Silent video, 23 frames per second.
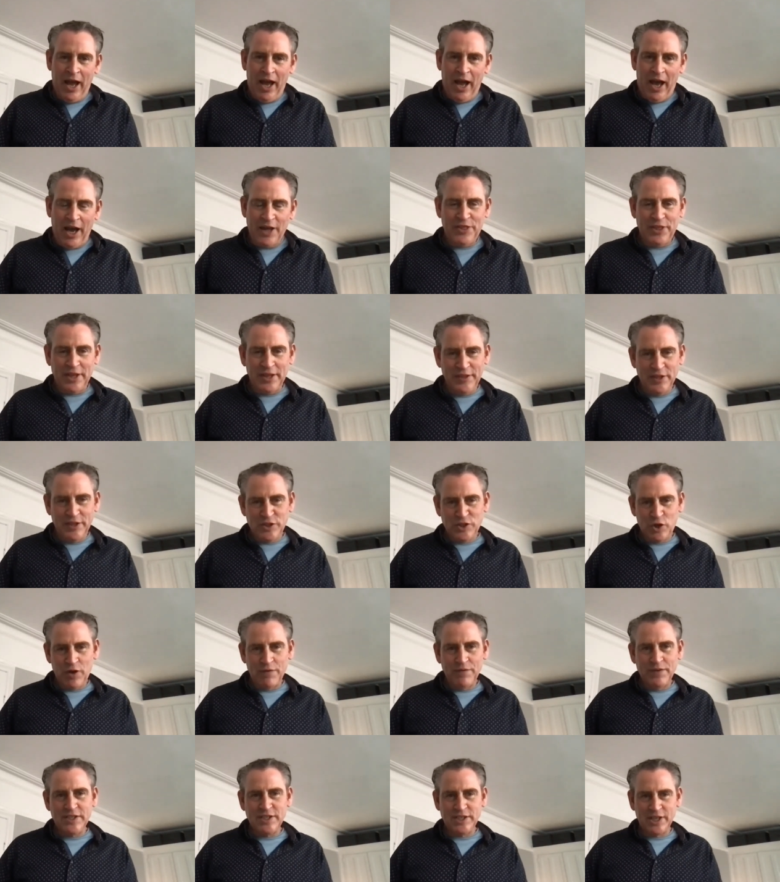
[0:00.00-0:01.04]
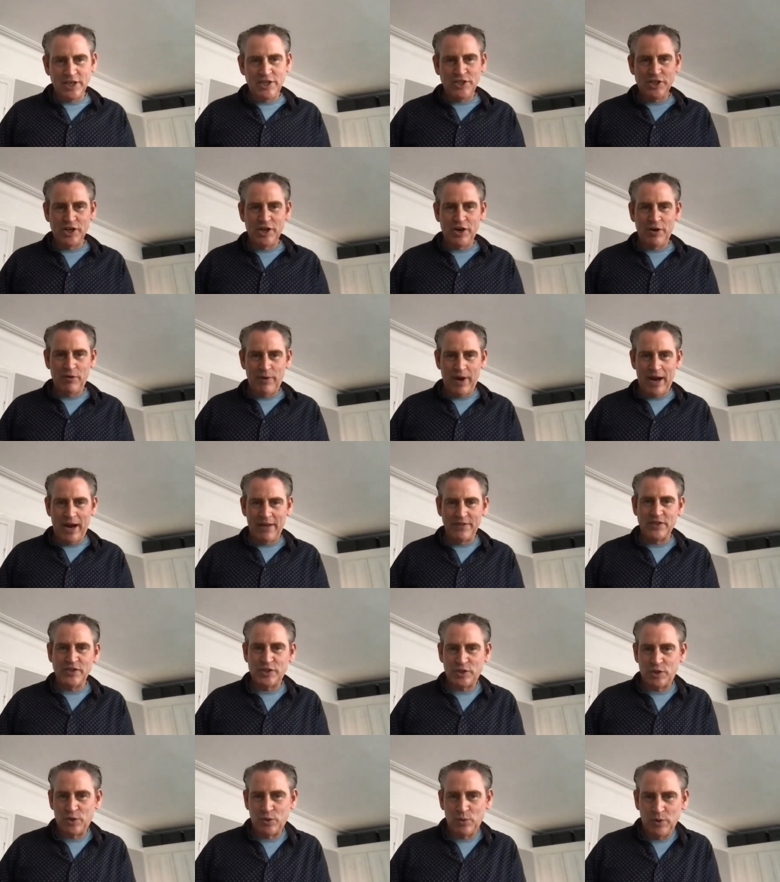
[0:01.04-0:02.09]
I think this conversation around the
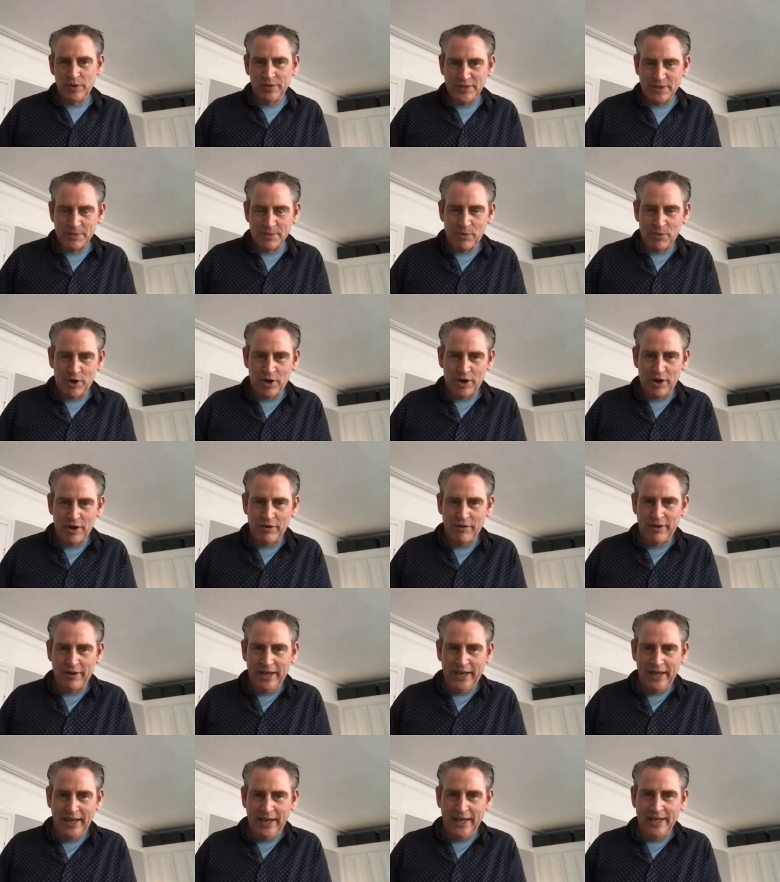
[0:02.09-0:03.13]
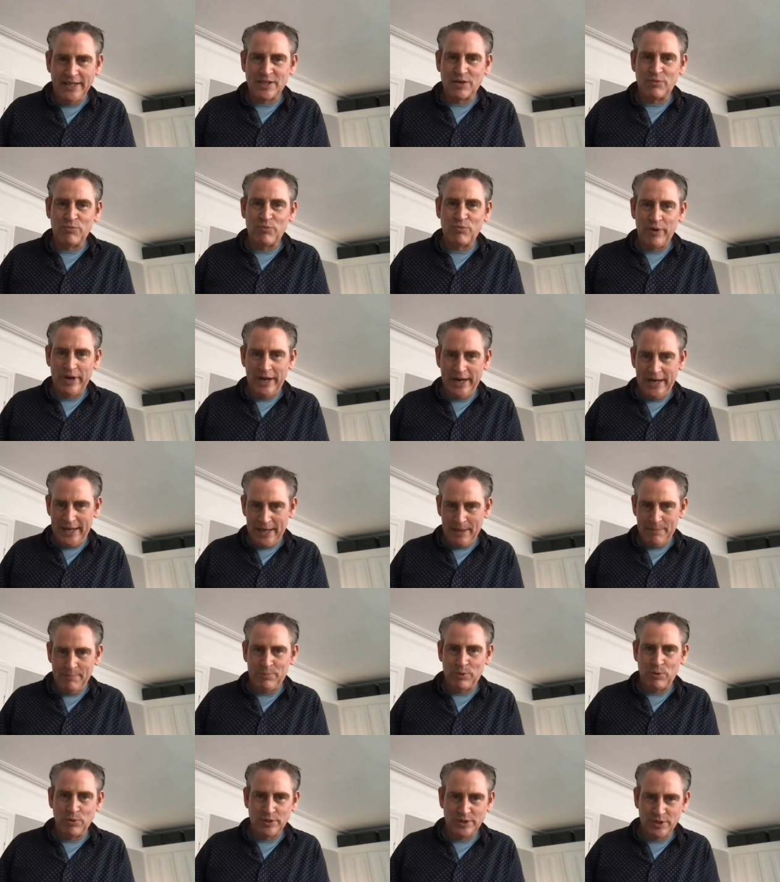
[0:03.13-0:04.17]
School of Tomorrow is a really
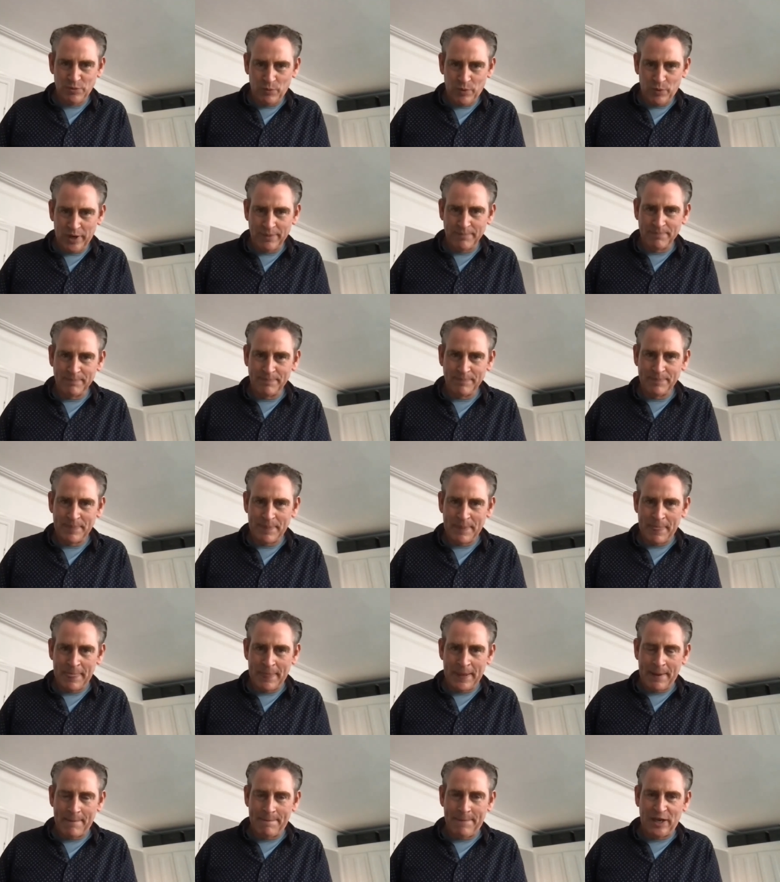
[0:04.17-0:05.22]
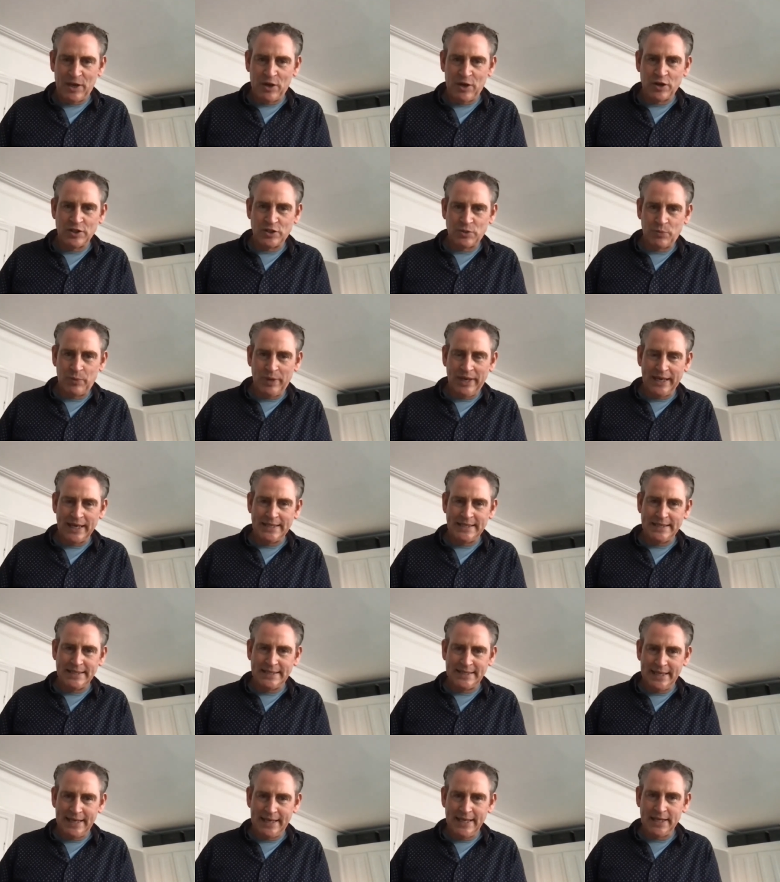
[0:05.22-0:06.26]
important one because we can
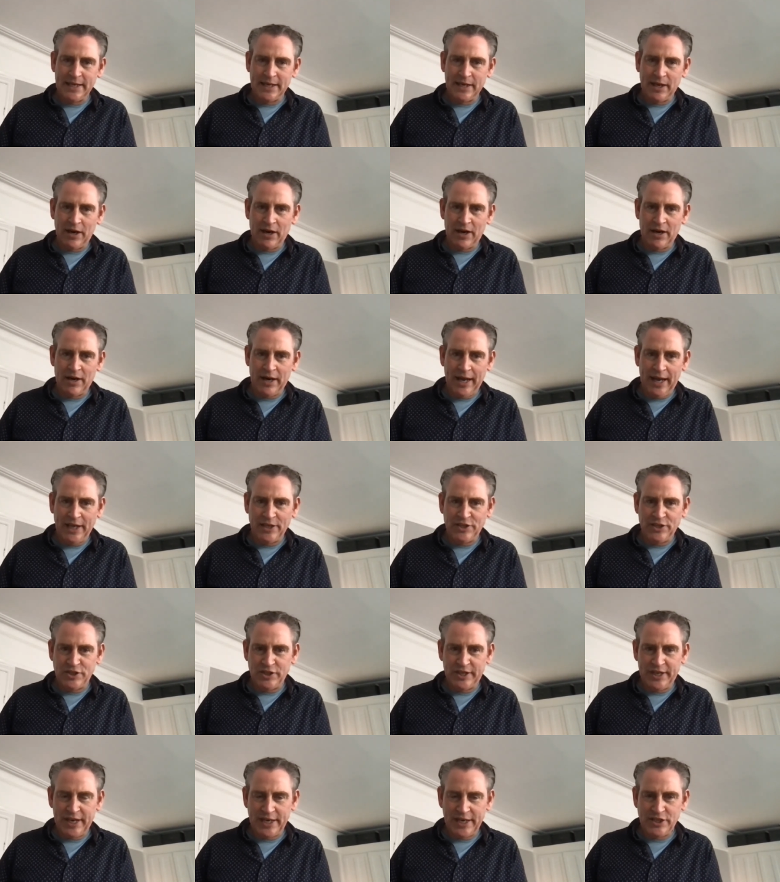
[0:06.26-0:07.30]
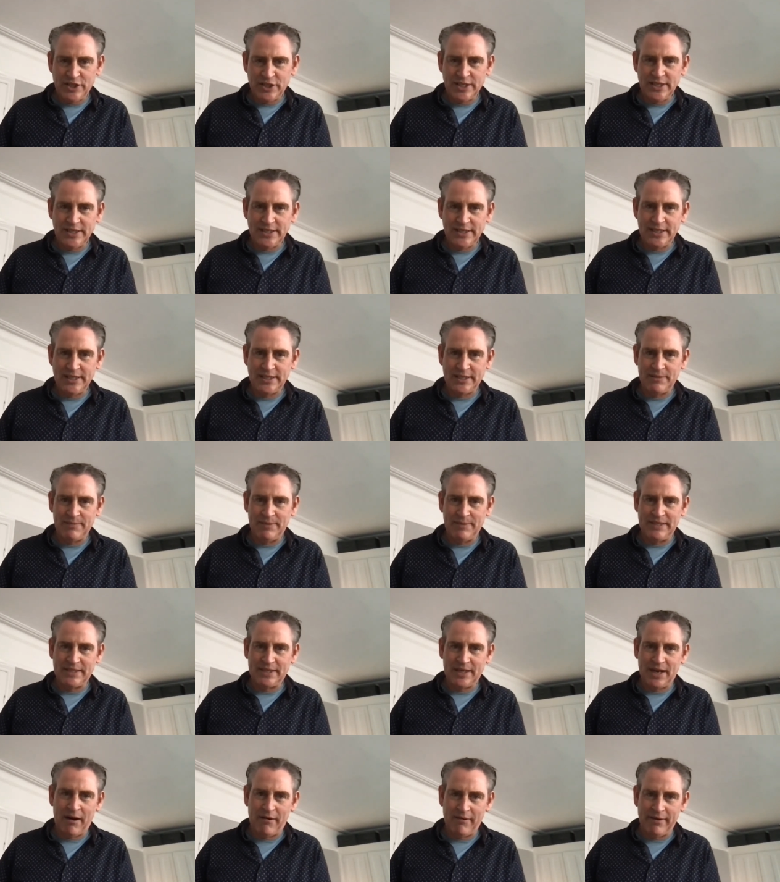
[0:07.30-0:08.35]
see that our education system is
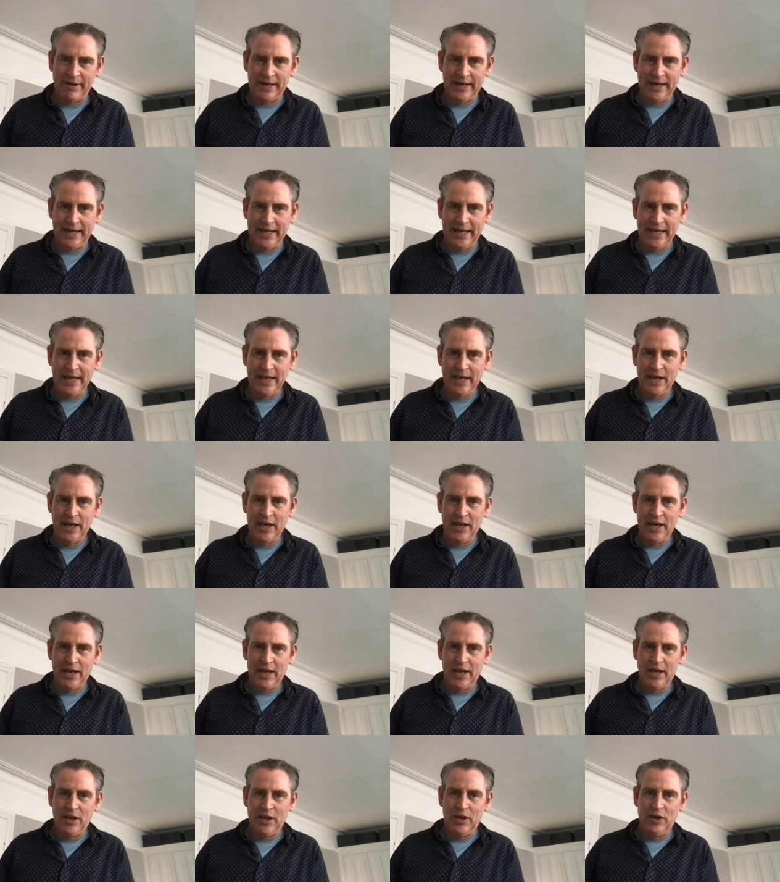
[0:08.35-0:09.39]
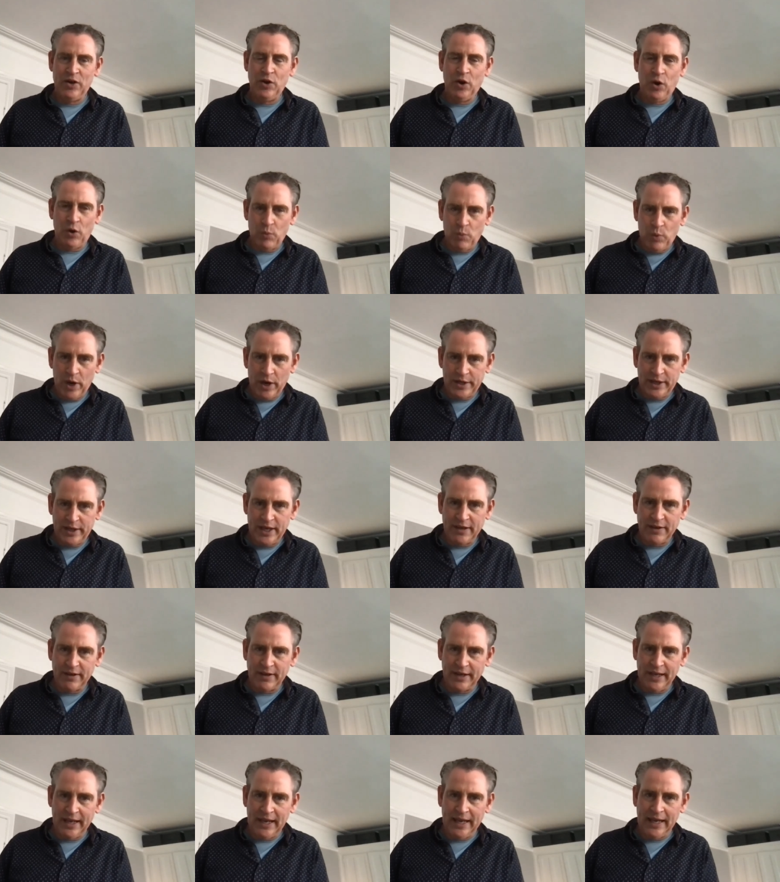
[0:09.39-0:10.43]
currently not
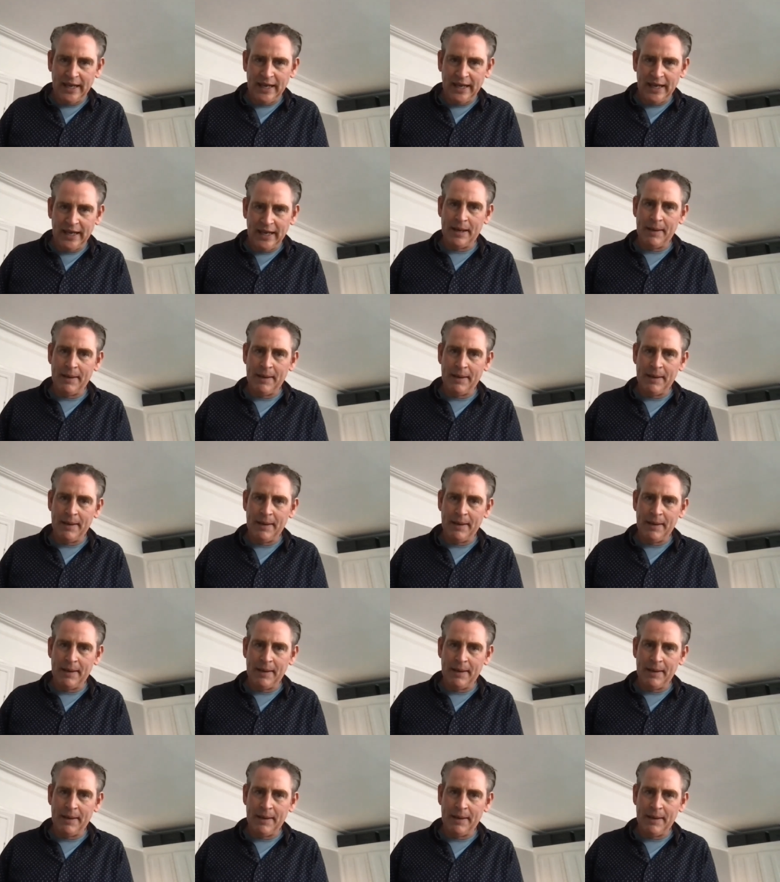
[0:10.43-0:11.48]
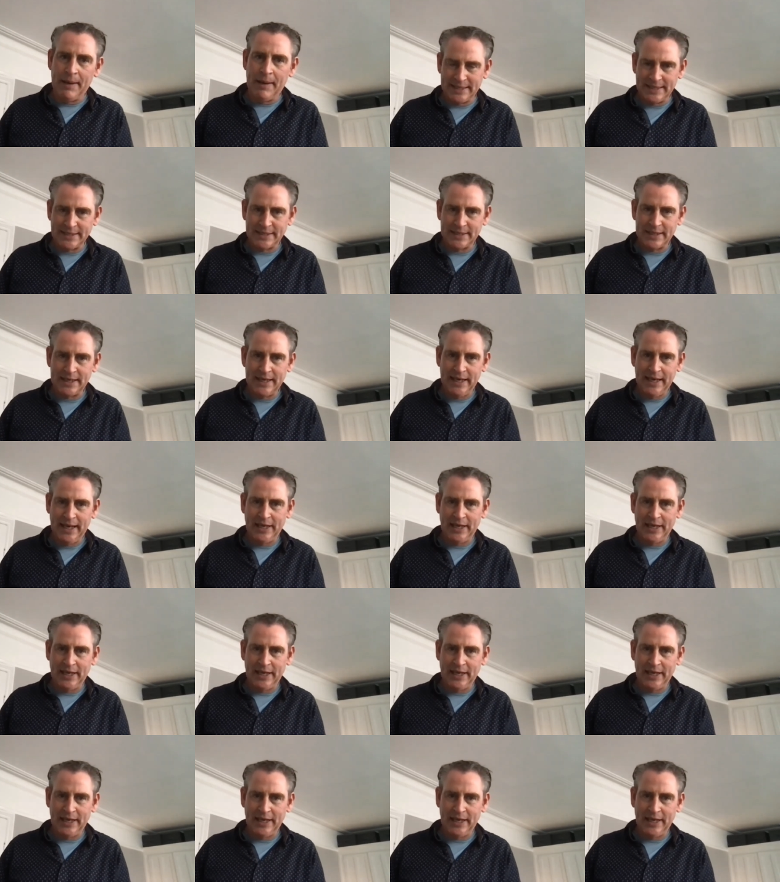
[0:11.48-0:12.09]
working in most places.